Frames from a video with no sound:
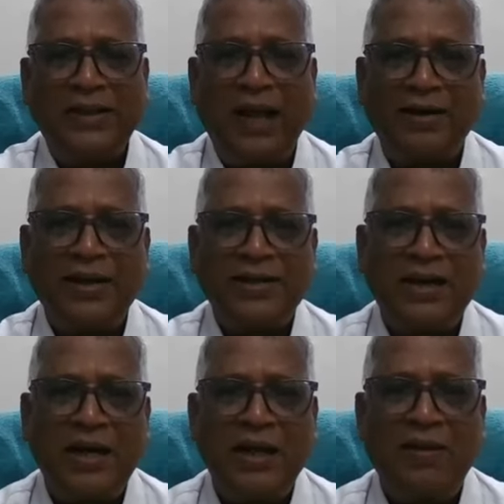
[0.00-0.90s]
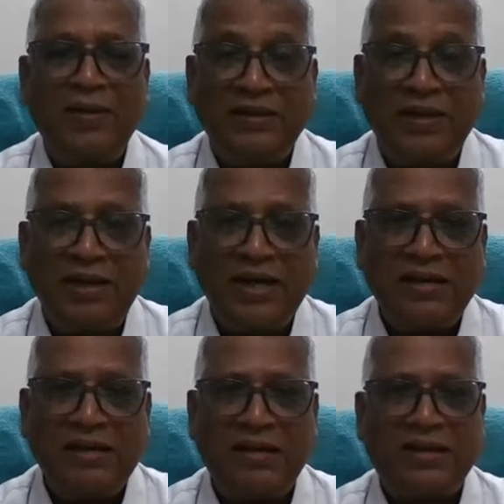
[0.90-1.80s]
understanding of
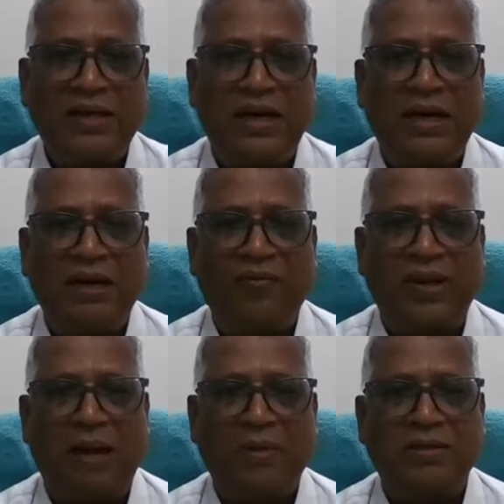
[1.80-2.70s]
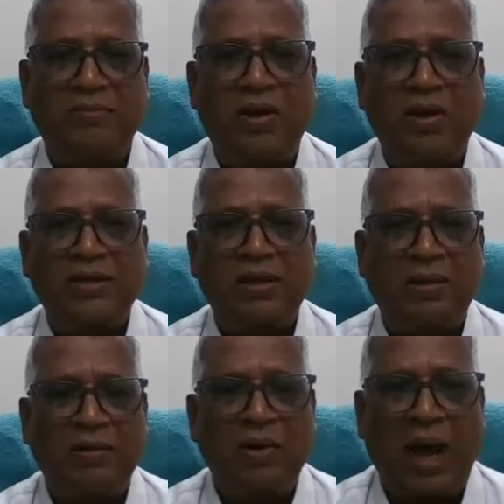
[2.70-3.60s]
international understanding of capitalism. Because
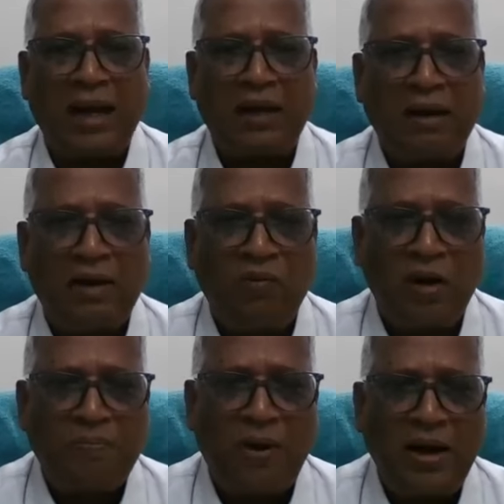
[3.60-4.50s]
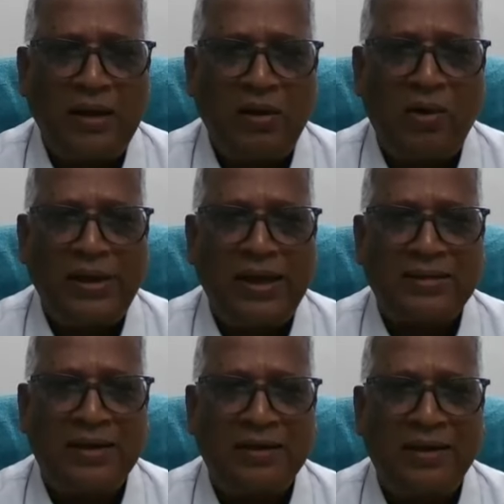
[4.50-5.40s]
at one point, Lohia
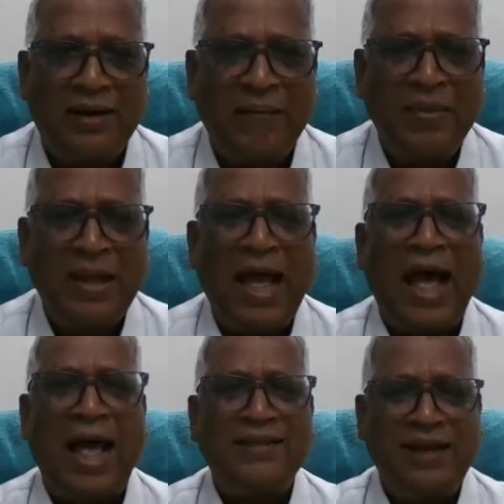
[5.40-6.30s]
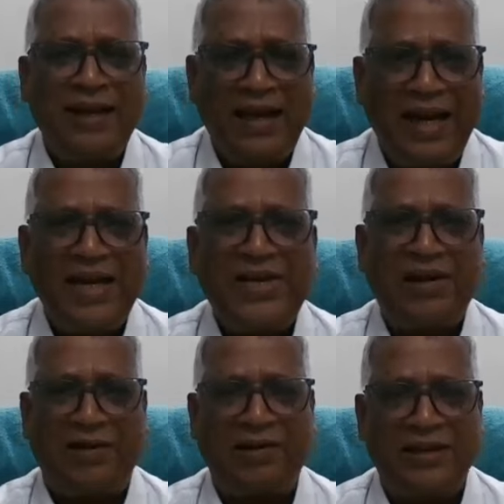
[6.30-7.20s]
said that as a
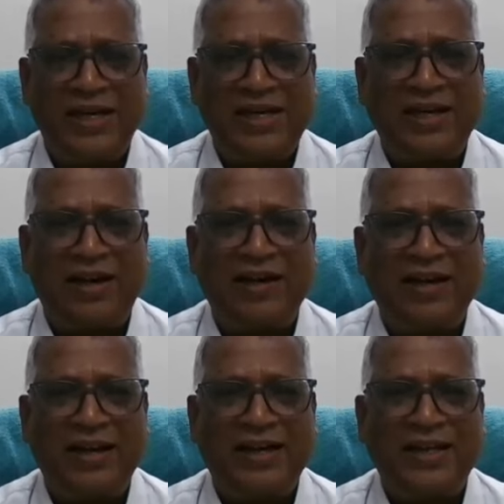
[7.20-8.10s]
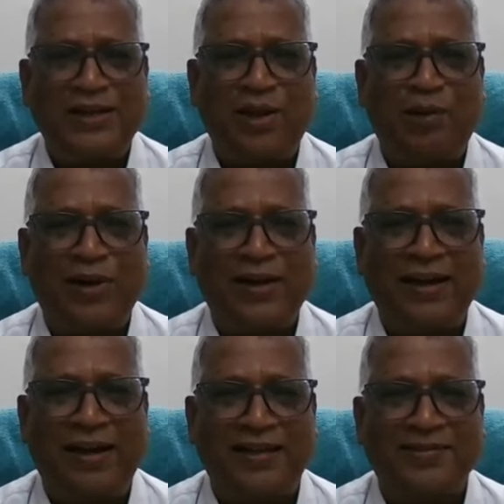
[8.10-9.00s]
nation, Asiatic nations are
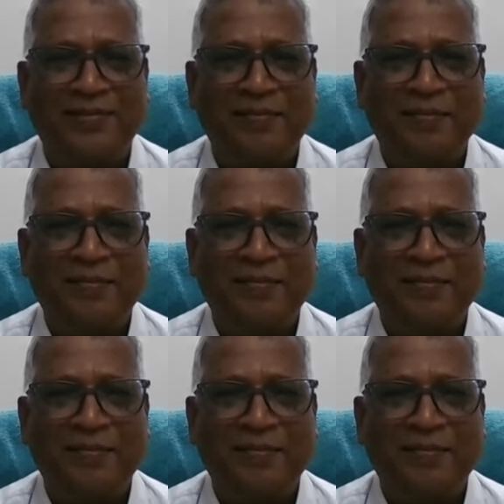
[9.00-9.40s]
working class.